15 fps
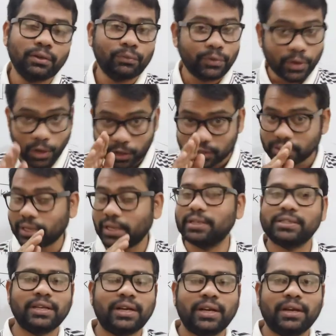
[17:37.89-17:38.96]

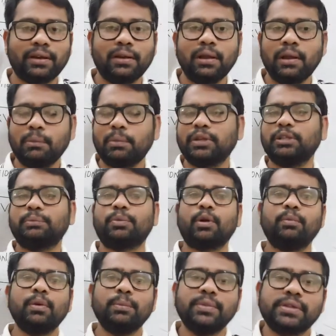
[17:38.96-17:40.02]
but the
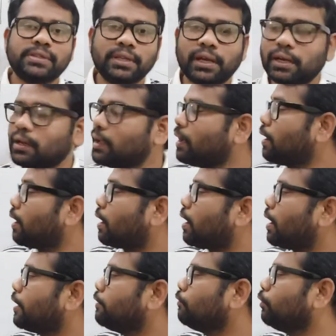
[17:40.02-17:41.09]
problem is that
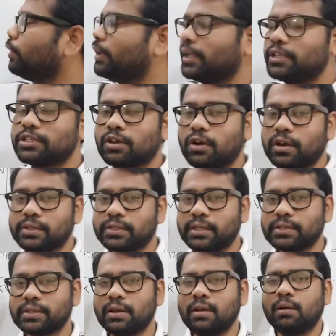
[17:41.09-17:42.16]
high voltage
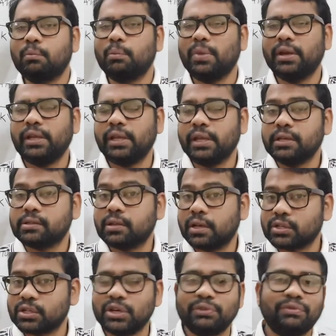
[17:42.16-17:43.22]
causes many
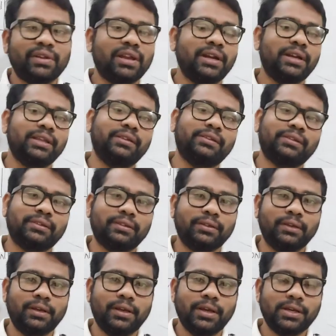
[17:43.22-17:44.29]
insulation difficulties.
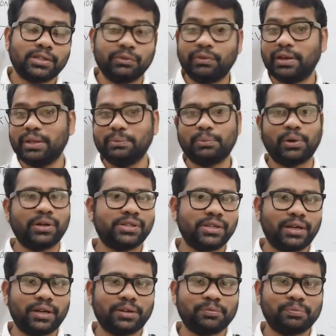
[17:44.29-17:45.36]
So, very important,
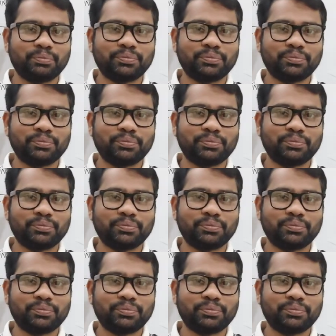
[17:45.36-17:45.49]
children.